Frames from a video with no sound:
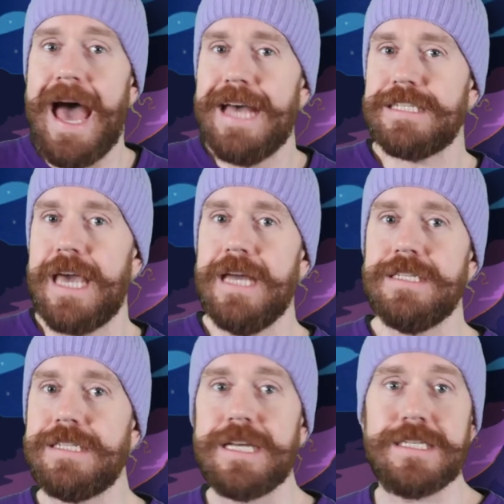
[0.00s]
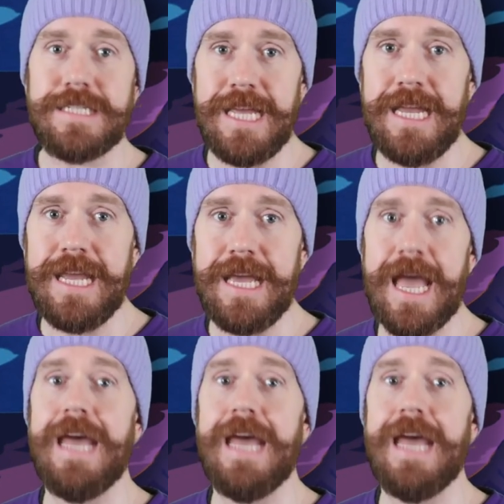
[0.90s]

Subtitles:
as can succeeding